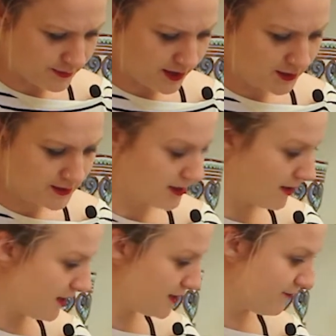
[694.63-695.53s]
to be added to
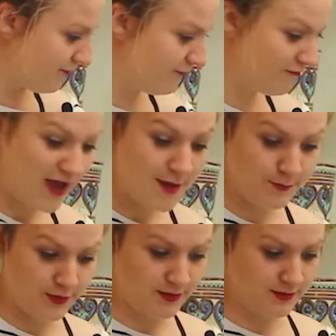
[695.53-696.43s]
that. That is
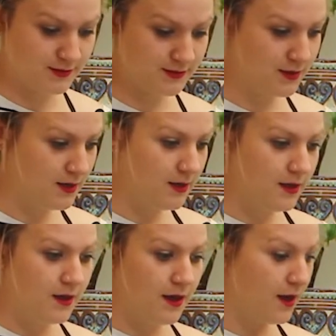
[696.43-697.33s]
fabulous.
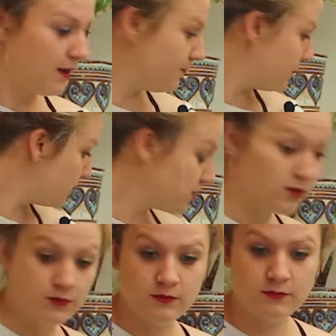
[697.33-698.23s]

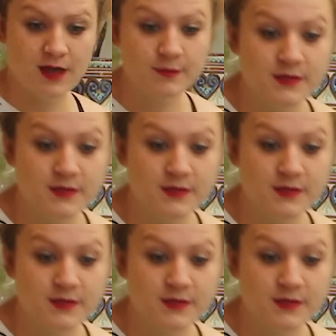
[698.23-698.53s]
So that